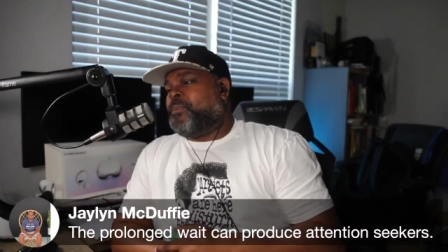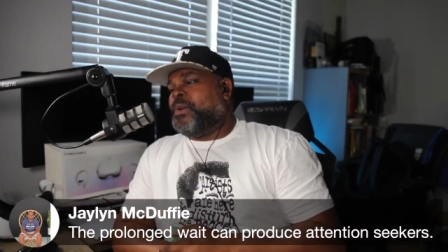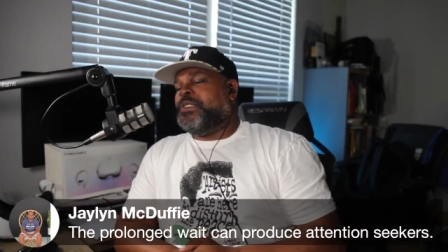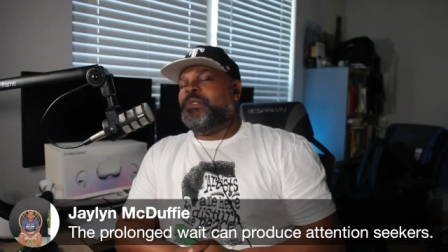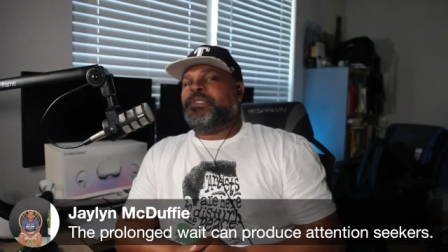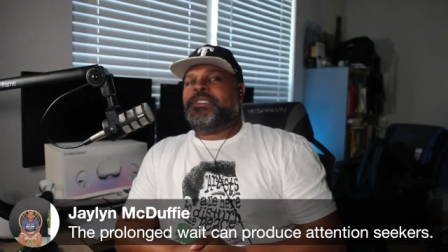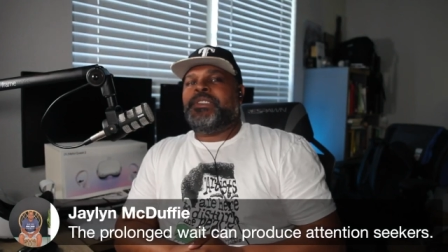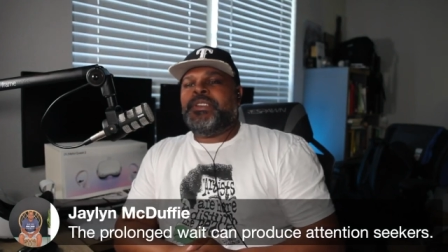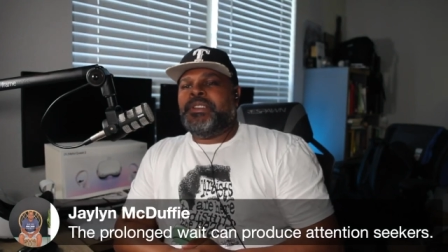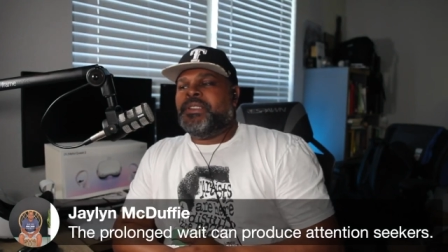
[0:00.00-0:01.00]
produce
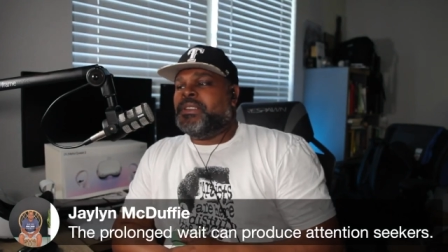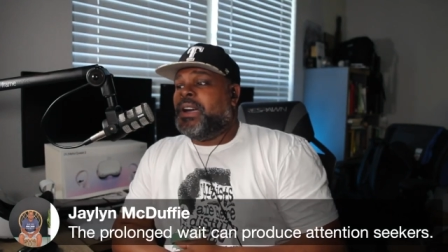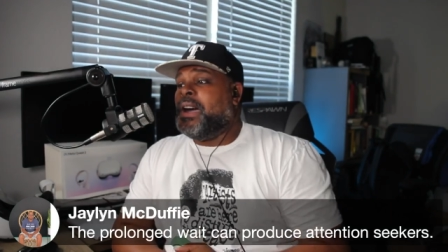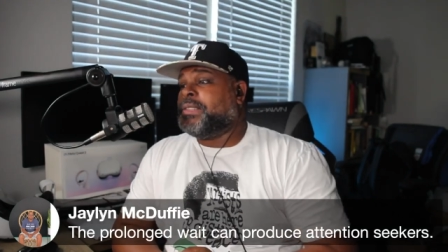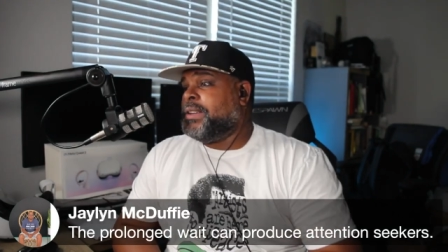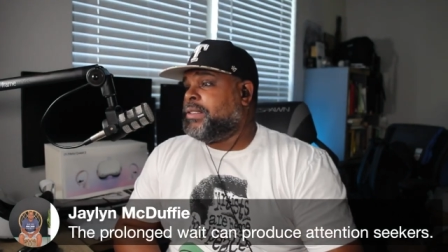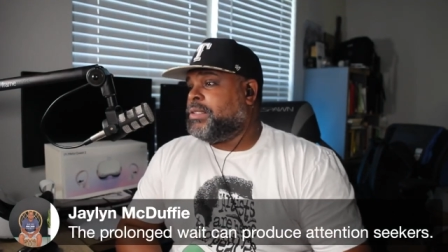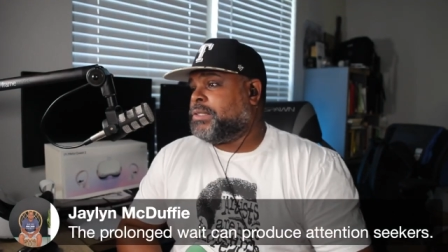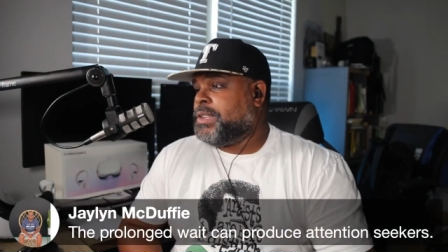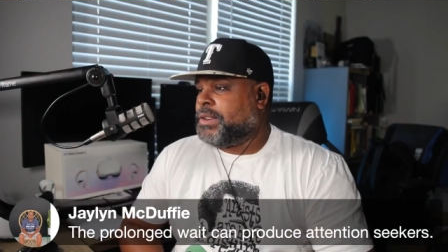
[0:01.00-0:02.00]

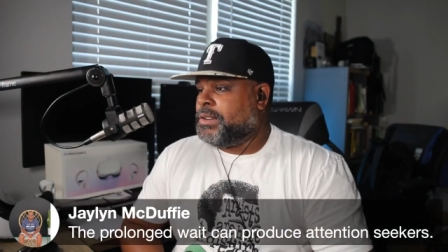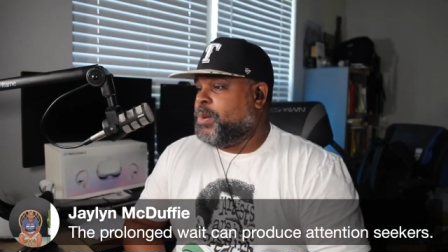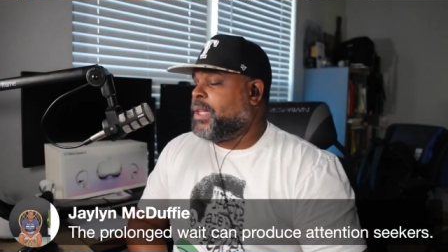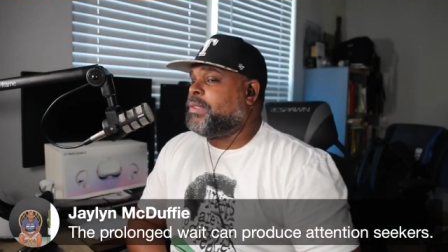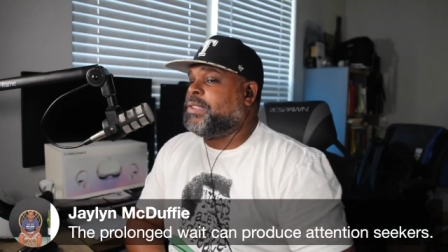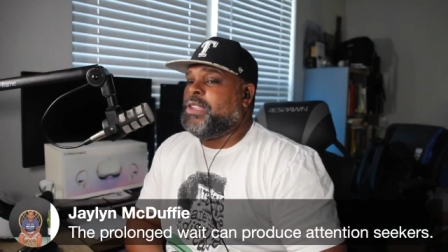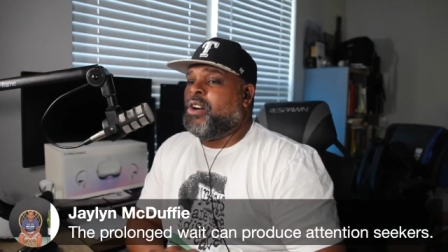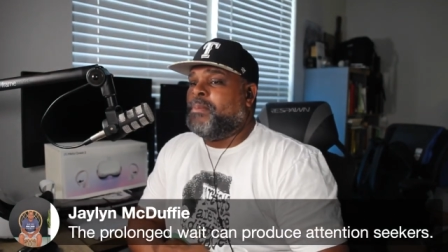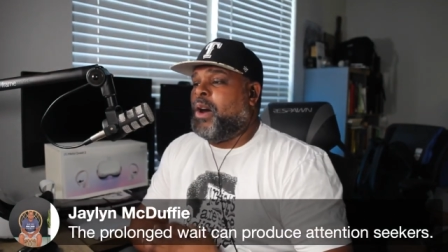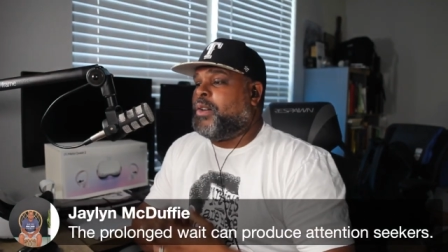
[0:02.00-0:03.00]
attention seekers. We can see
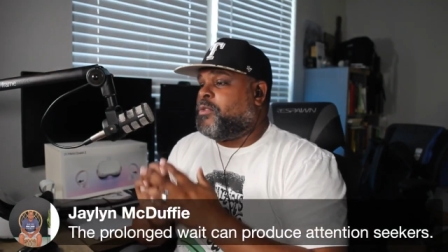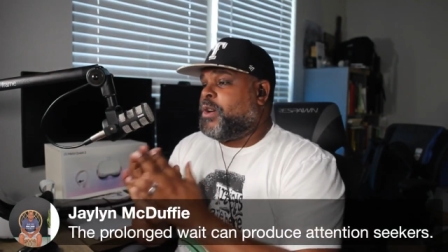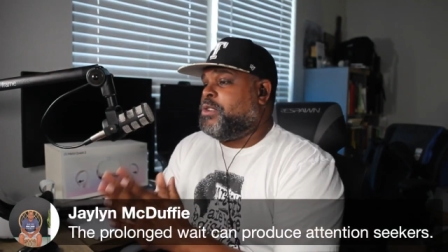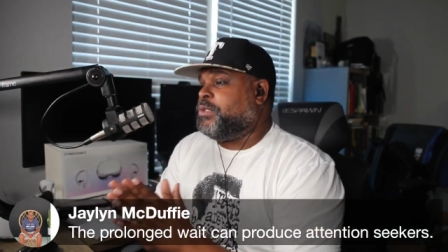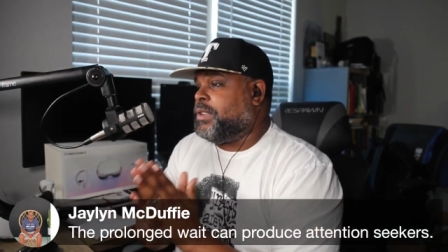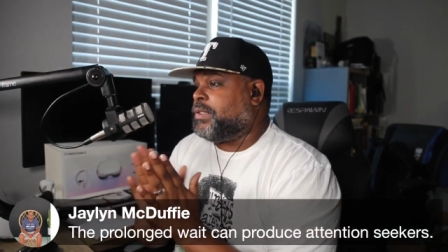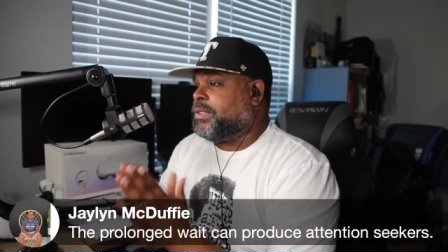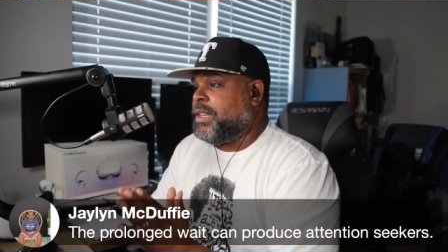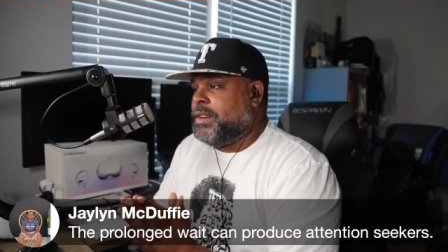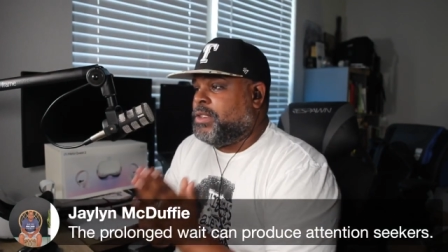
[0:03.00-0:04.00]
your motive when you are
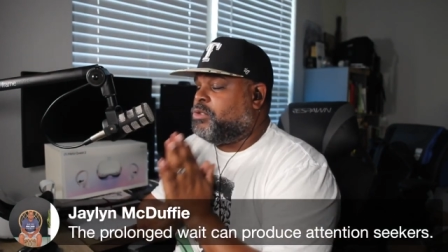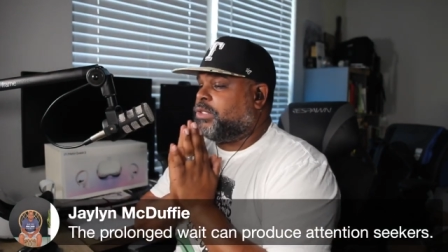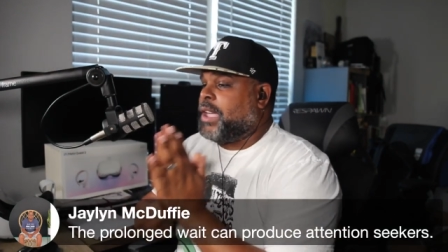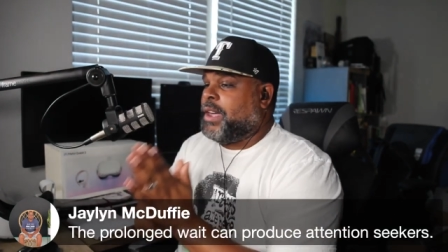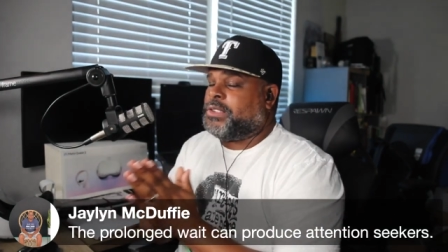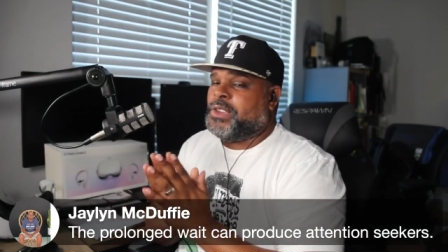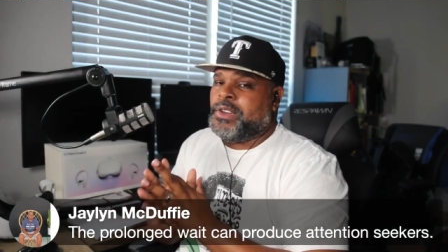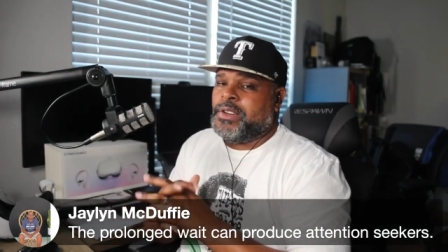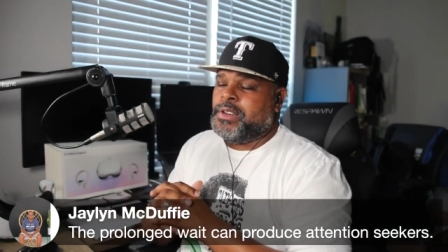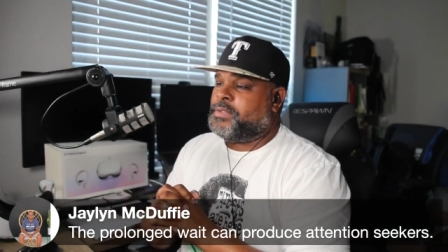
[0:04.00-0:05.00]
just sitting and you just got to serve.